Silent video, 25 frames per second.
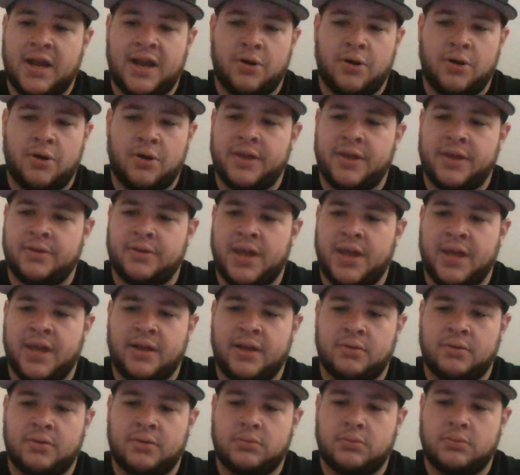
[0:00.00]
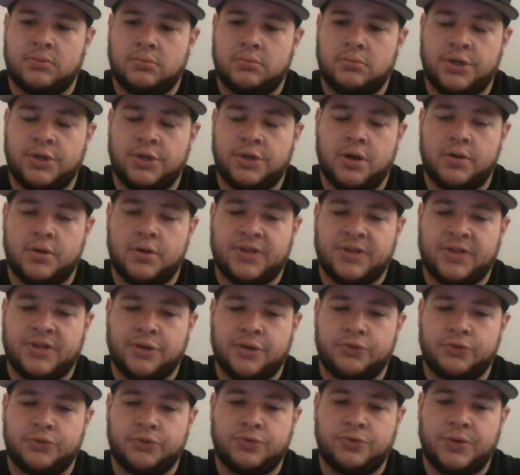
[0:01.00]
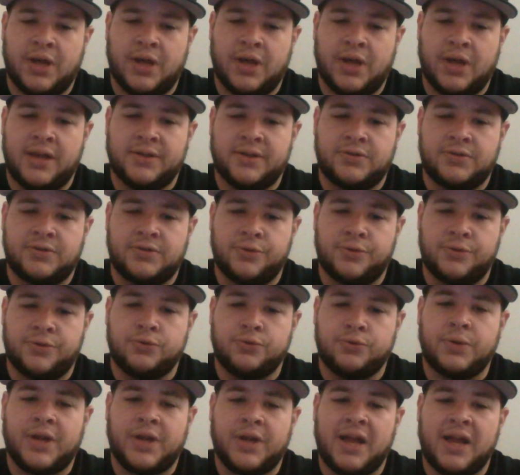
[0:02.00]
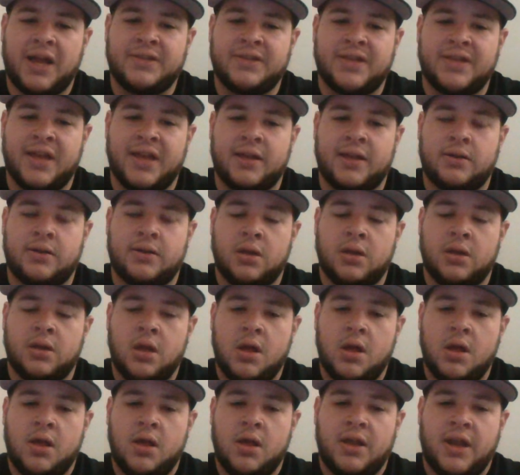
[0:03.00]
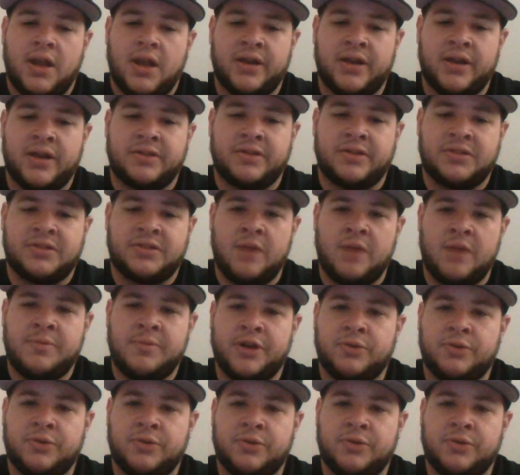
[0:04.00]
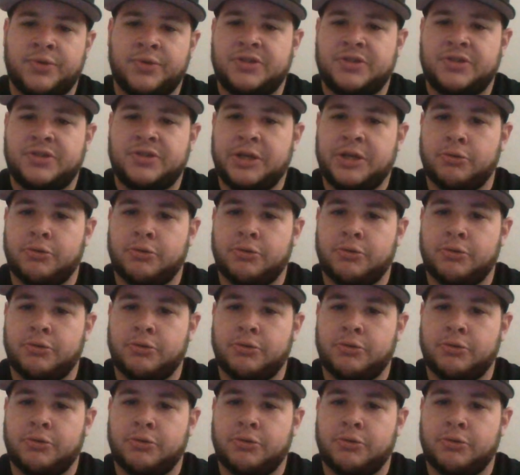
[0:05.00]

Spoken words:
I don't, and you know, it's like those two guys. You know, those were guys that, in a time that it was to be